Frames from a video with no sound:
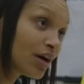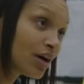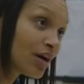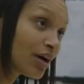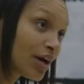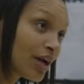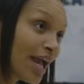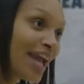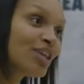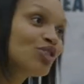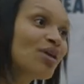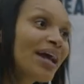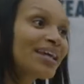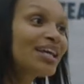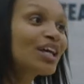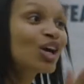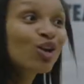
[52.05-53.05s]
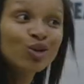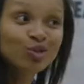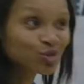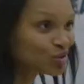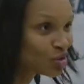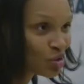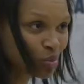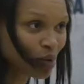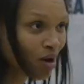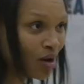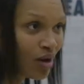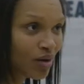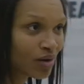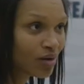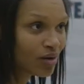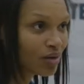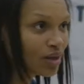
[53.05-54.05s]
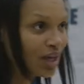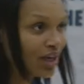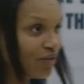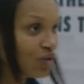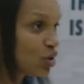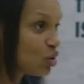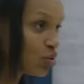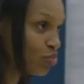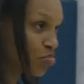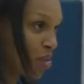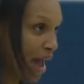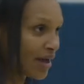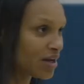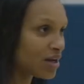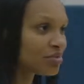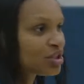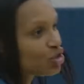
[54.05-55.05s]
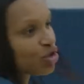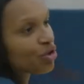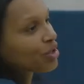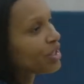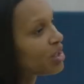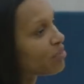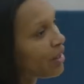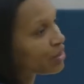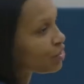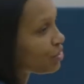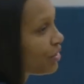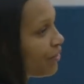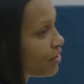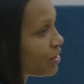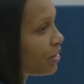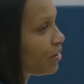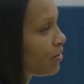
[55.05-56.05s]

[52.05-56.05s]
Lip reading: all right? And you gotta get closer to the ball. If you back up, then you're gonna get hit by the screen every